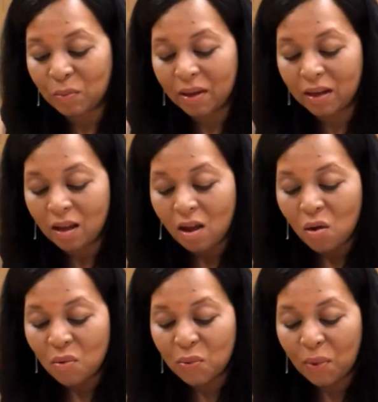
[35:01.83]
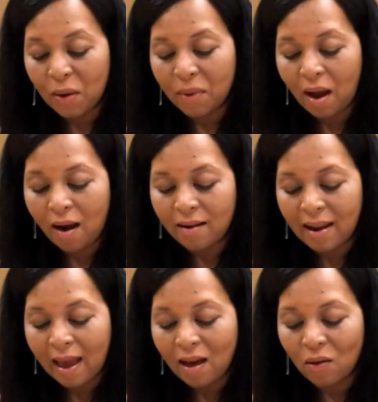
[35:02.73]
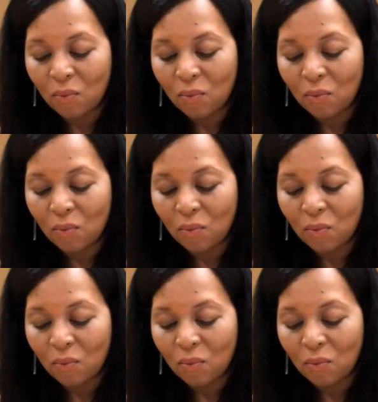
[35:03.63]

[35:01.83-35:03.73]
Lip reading: But with where we are now,